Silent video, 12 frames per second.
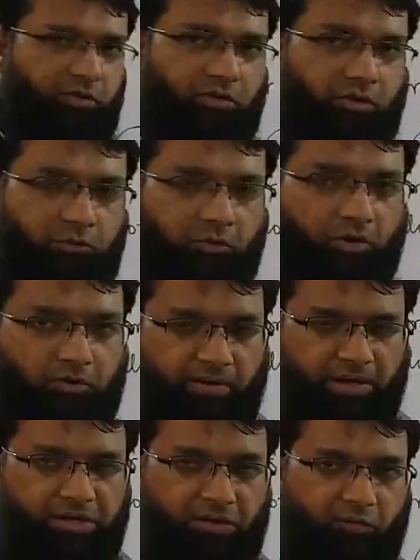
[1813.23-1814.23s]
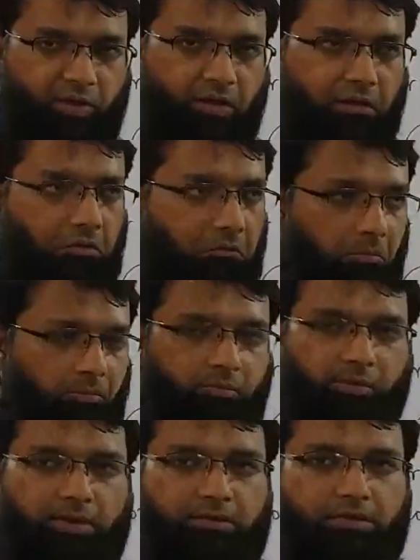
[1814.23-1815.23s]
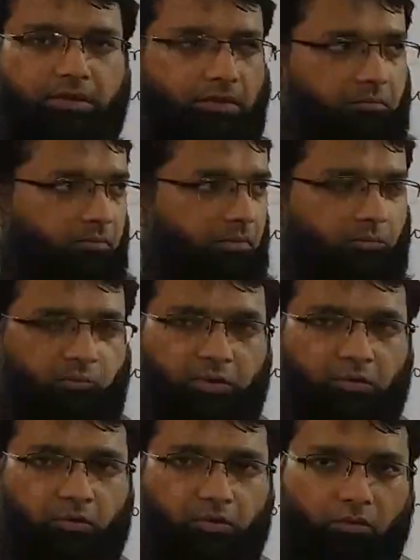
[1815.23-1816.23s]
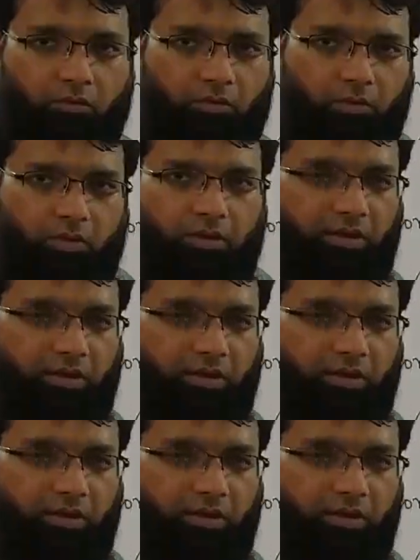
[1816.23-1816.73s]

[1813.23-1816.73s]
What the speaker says: field or a vector field? You can say we don't know.